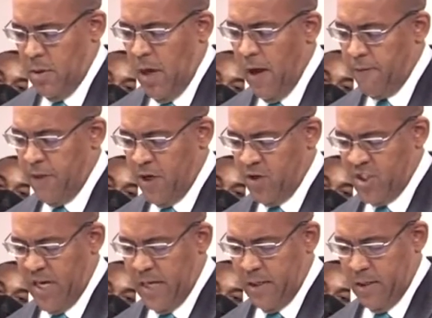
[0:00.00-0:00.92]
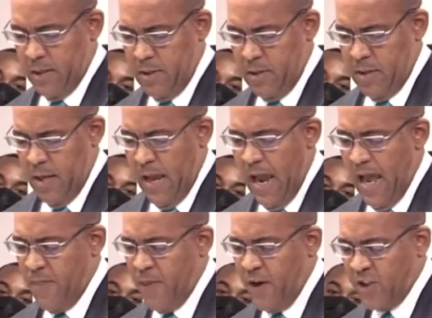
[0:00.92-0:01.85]
of their gender
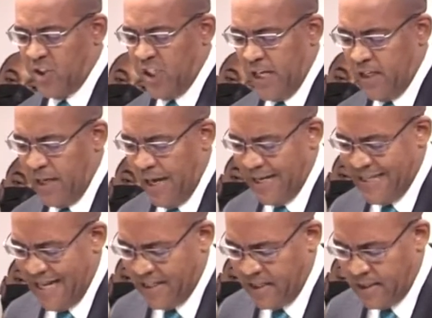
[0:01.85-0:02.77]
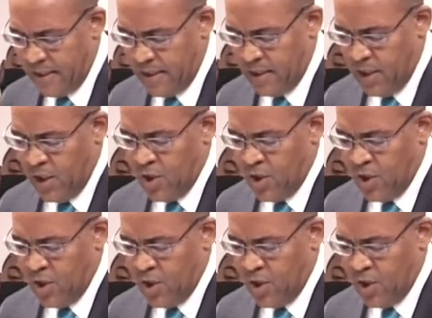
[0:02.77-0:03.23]
and their gender identity